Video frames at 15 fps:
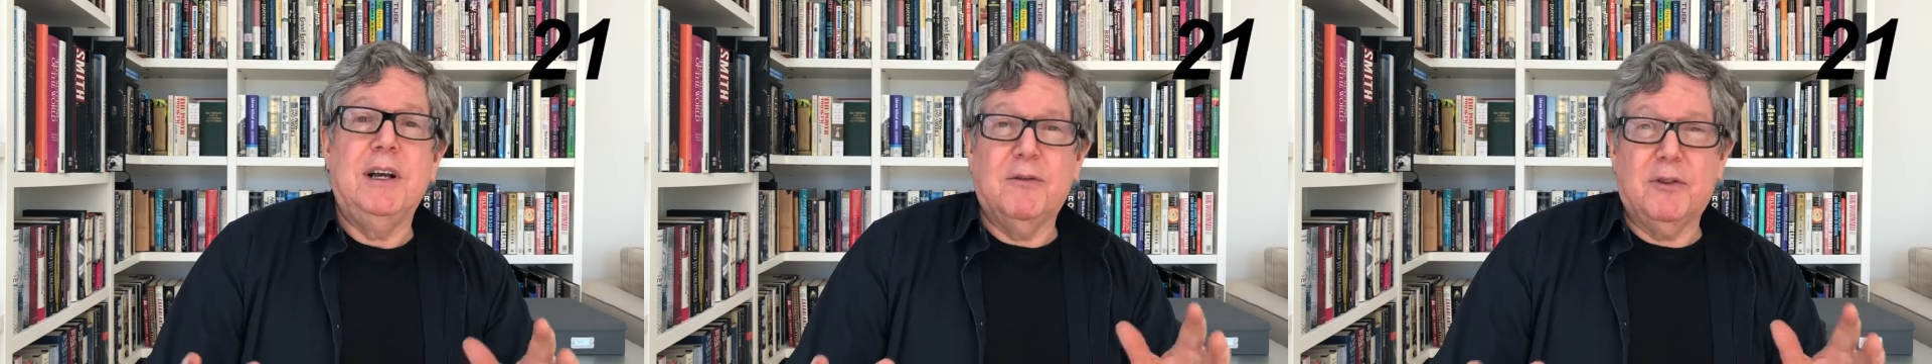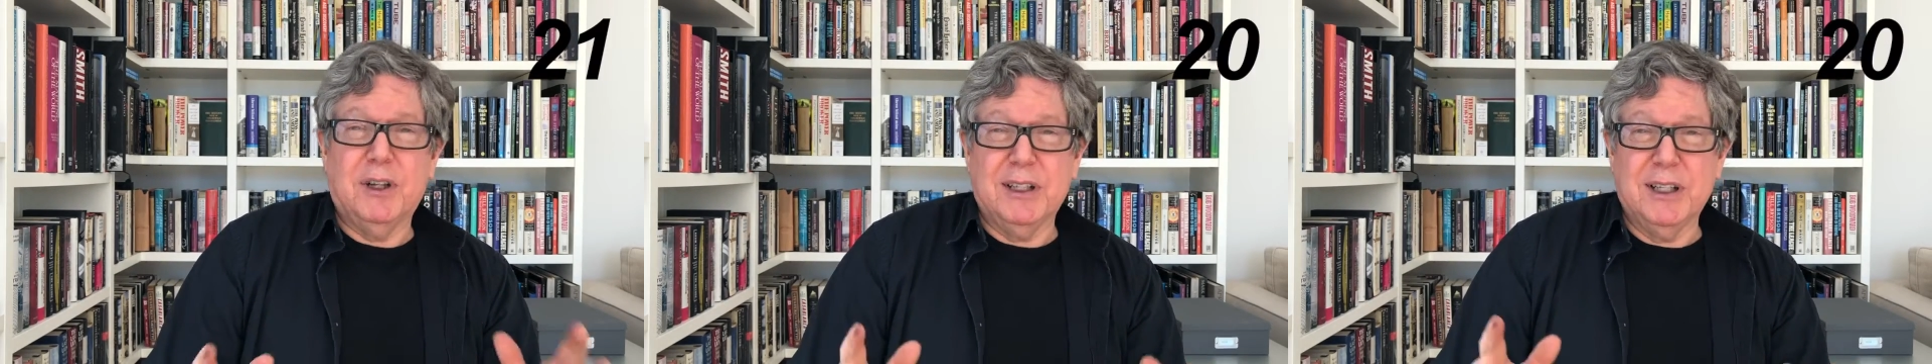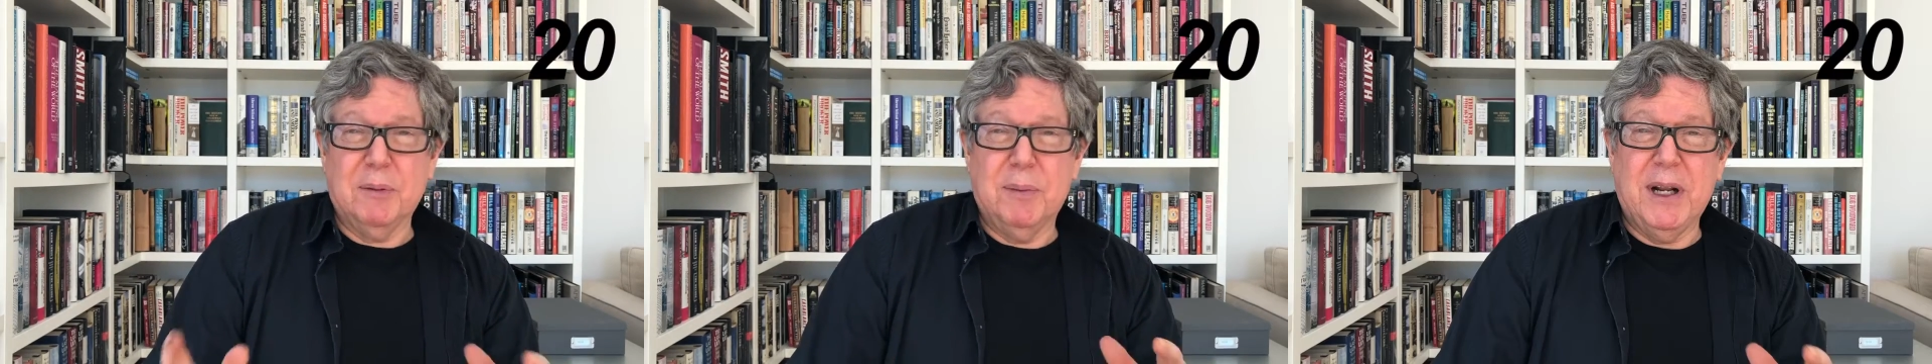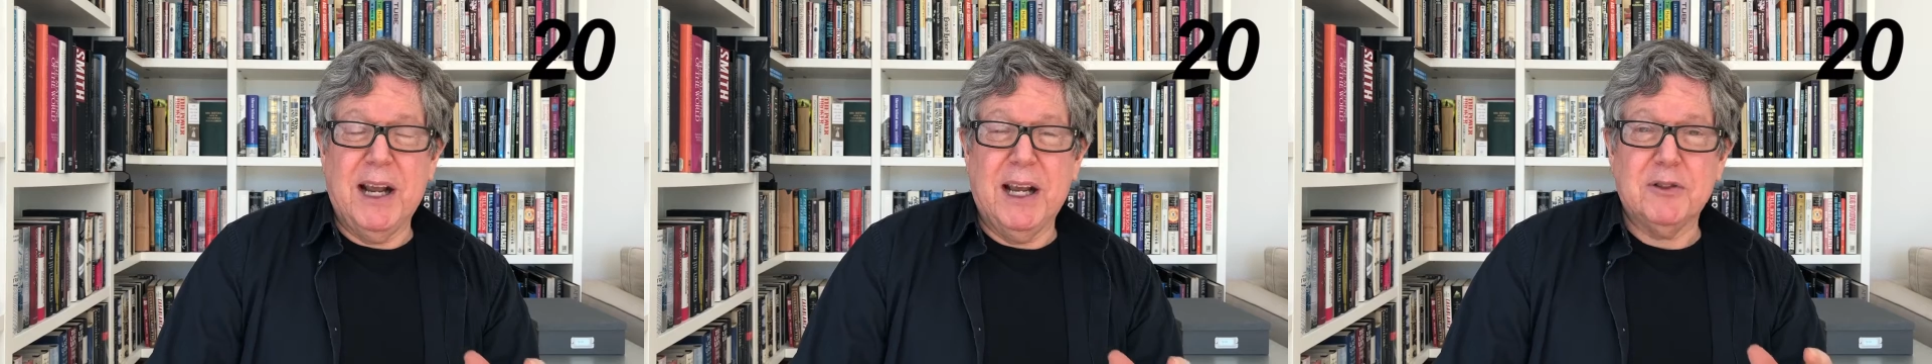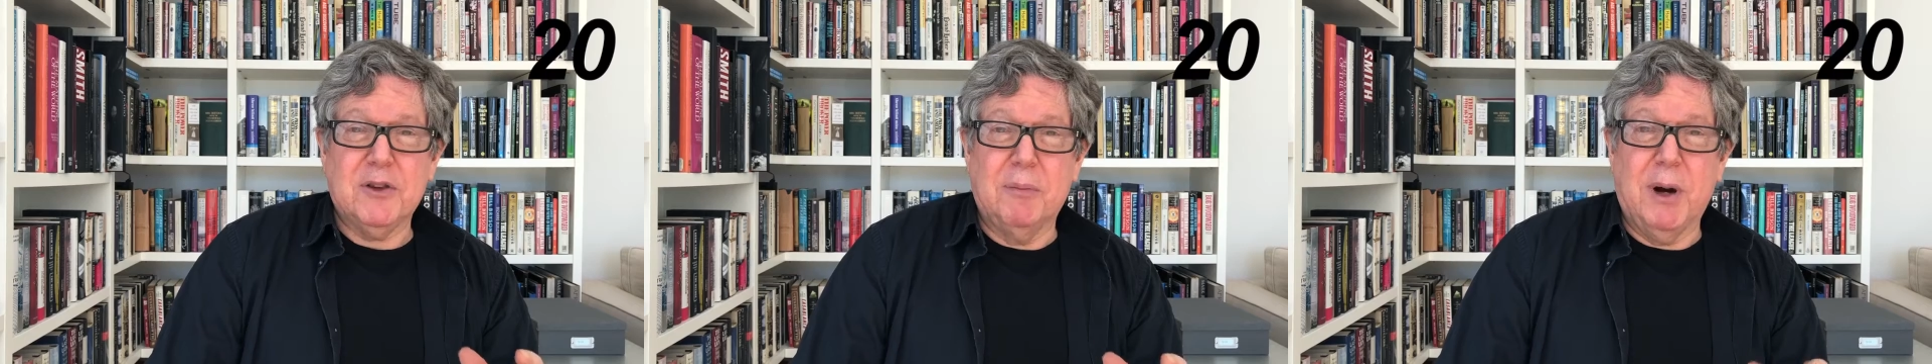For a little bit
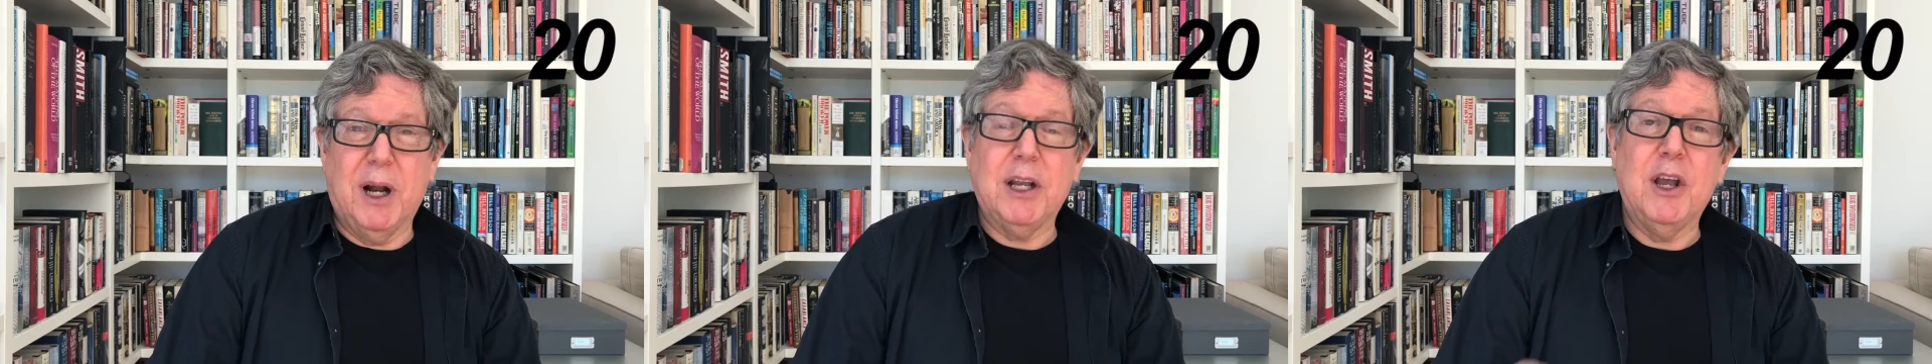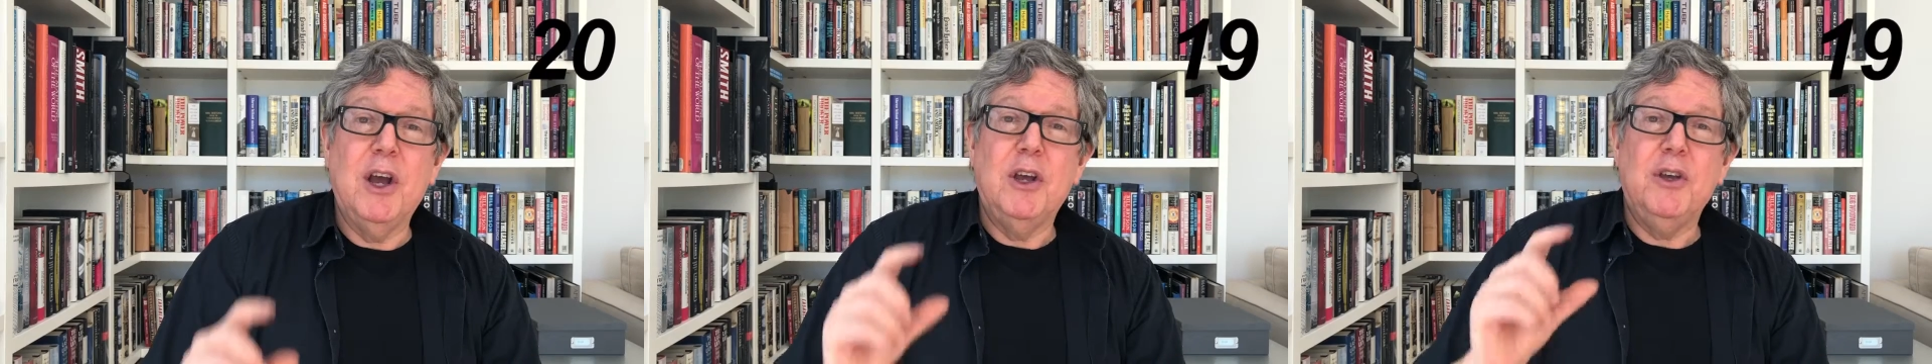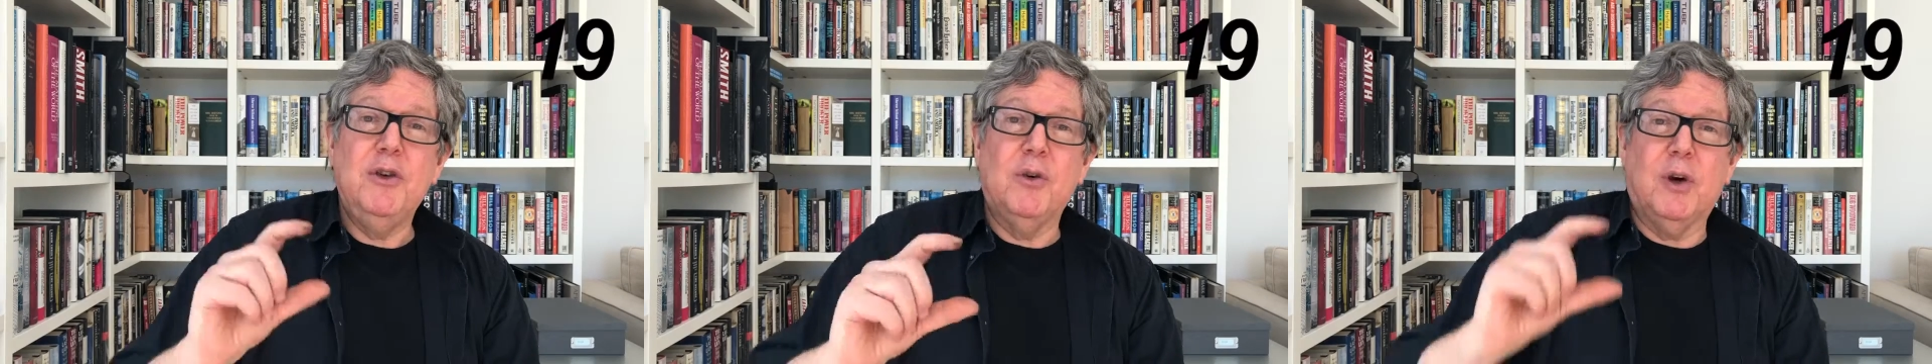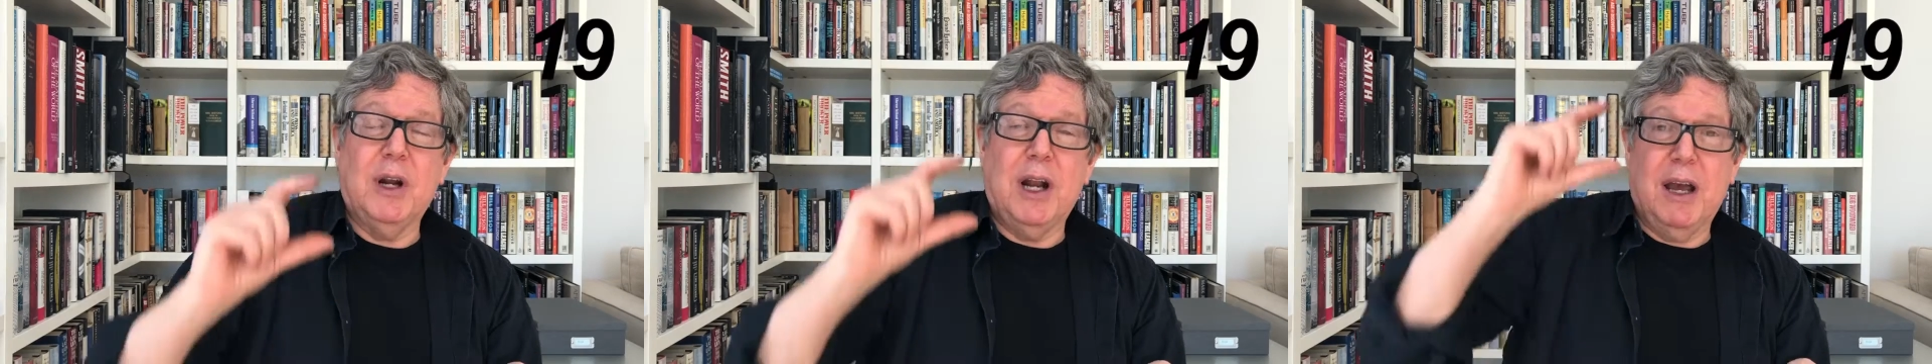extra money, you can